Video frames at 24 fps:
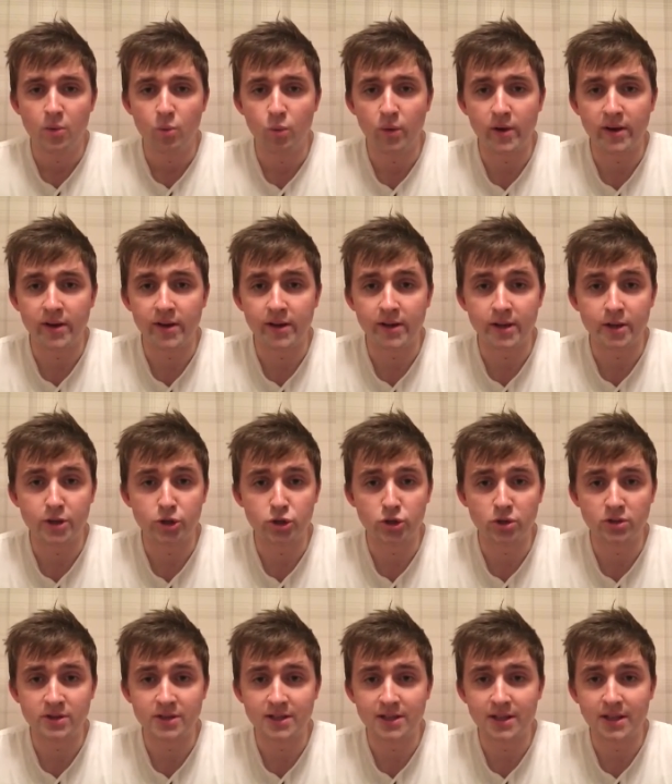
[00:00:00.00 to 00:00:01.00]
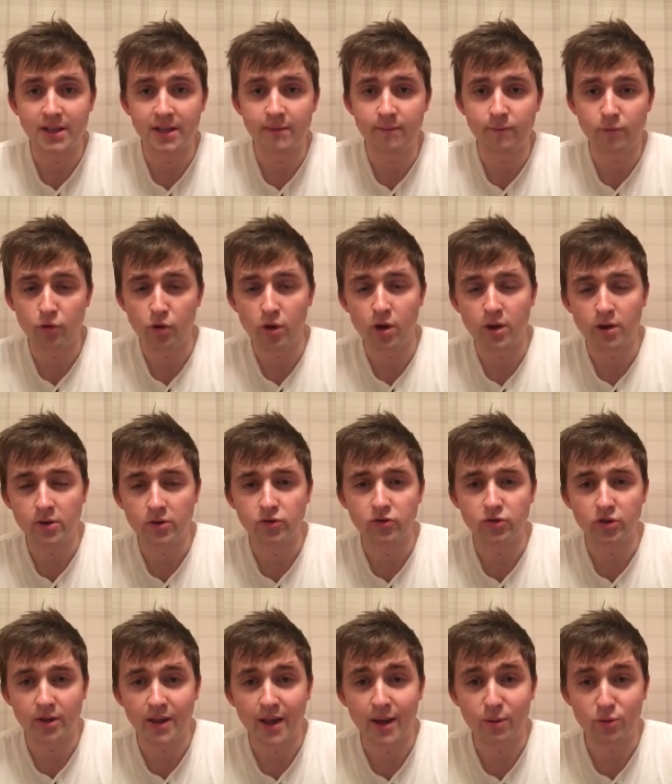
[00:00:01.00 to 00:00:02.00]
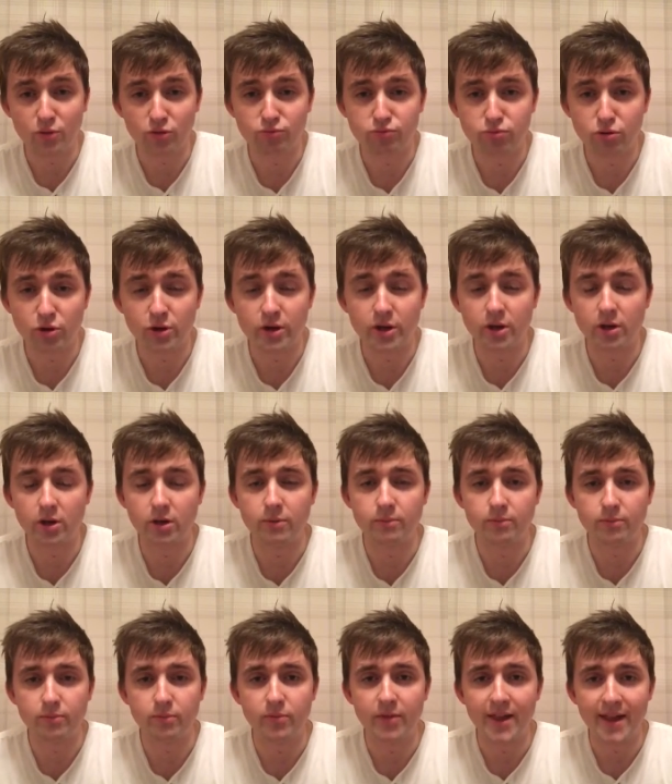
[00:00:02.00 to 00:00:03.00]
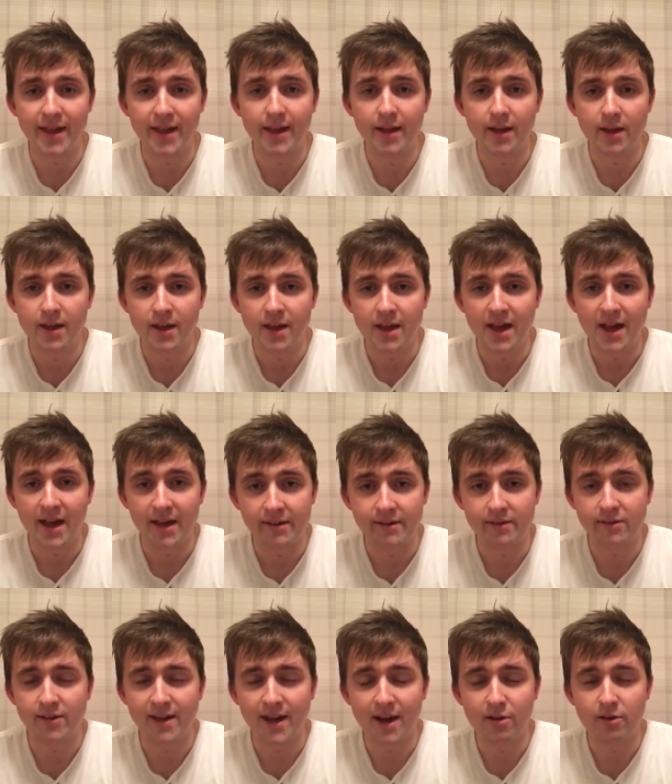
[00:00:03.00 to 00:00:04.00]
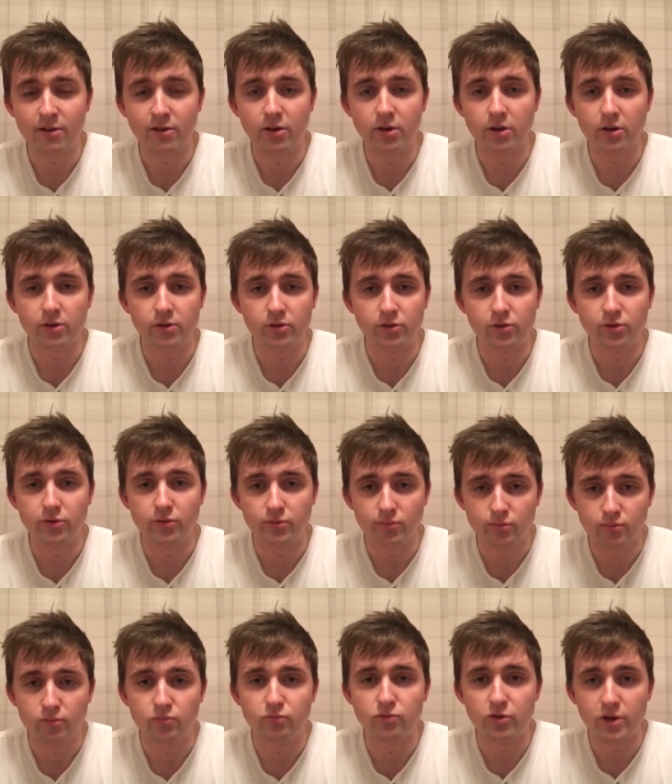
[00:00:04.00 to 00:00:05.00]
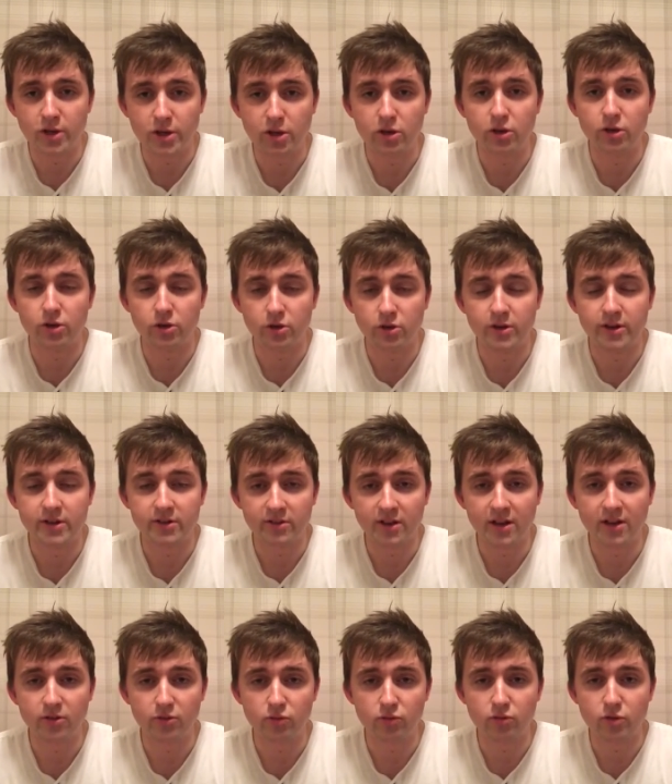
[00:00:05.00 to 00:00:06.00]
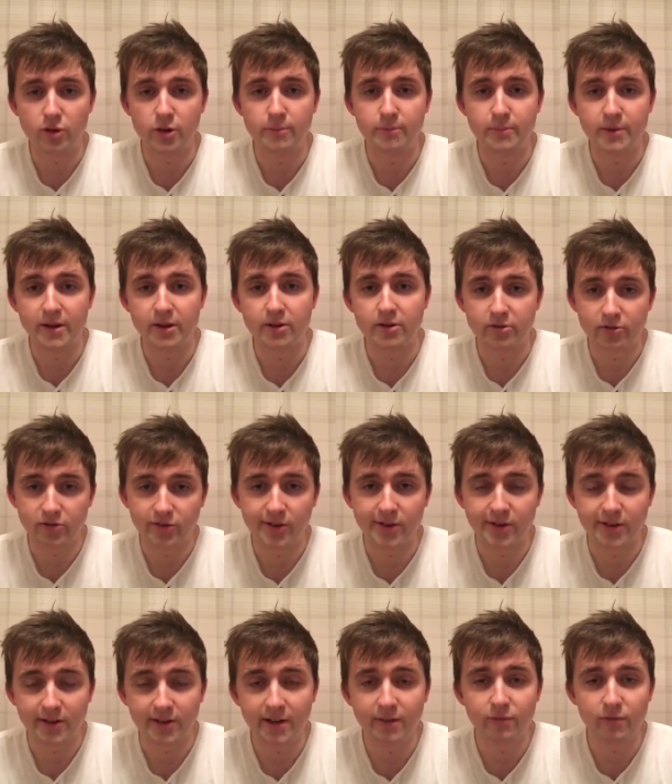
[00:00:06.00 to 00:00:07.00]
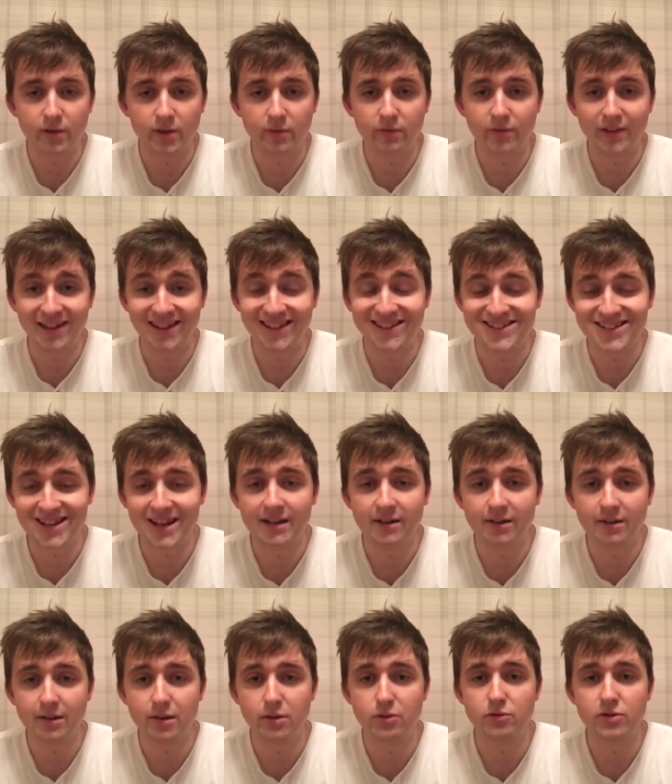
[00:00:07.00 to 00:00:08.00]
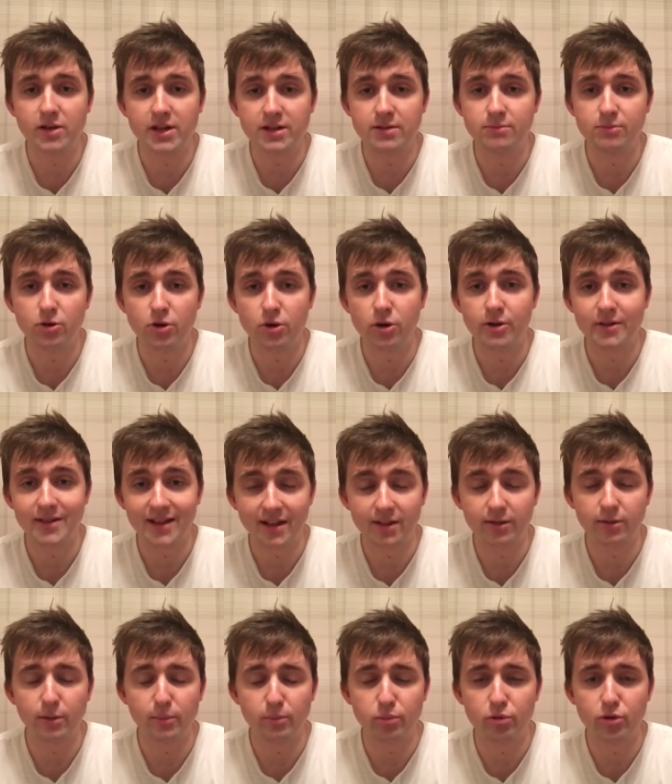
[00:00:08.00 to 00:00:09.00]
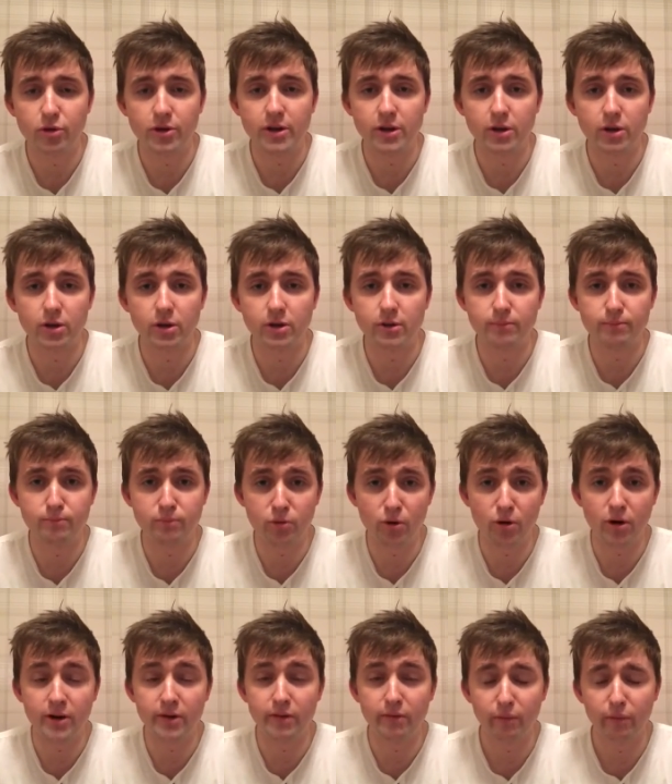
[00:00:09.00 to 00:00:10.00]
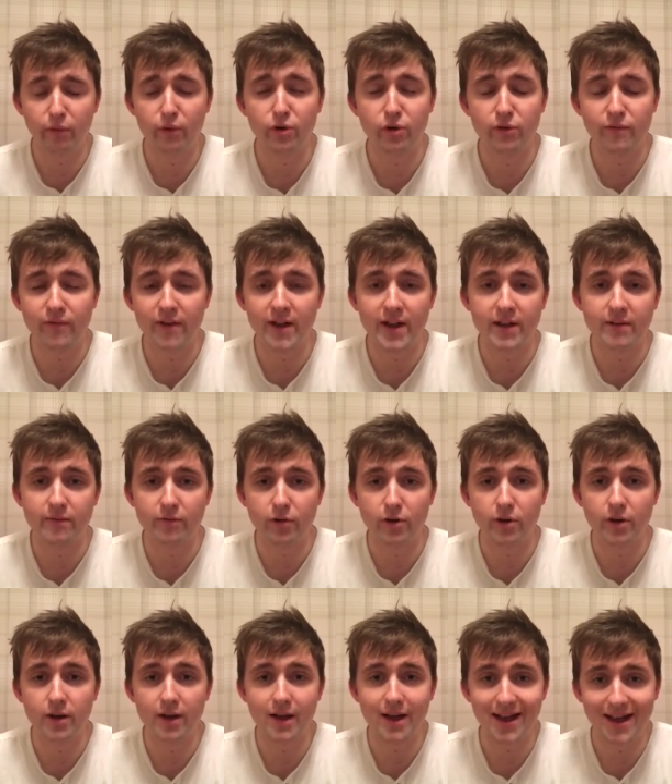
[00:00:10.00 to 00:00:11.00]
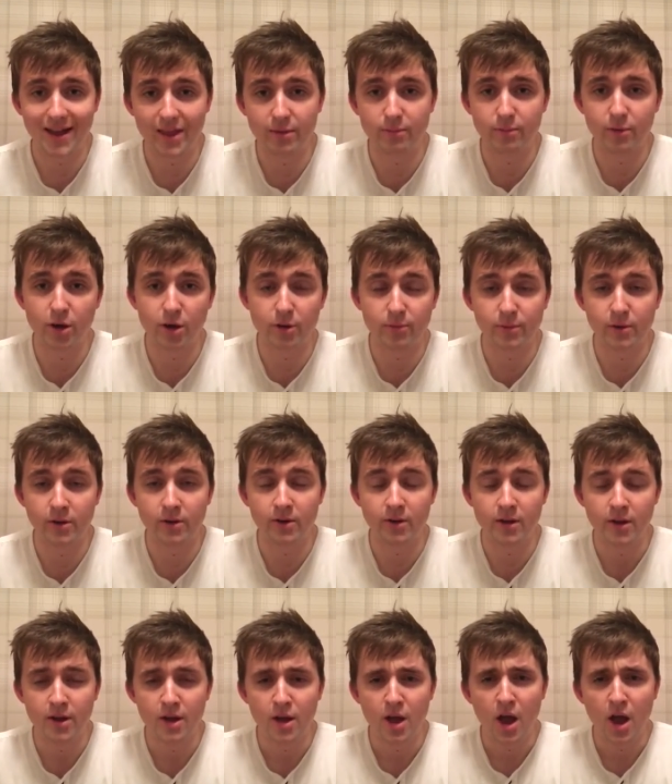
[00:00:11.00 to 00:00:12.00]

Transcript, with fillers: winning in Chantilly in France, so that was pretty good there. And it's carried on really good on its seasonal reappearance and I definitely think at 10 to 3 tomorrow that's a pretty good price for a favourite at the moment.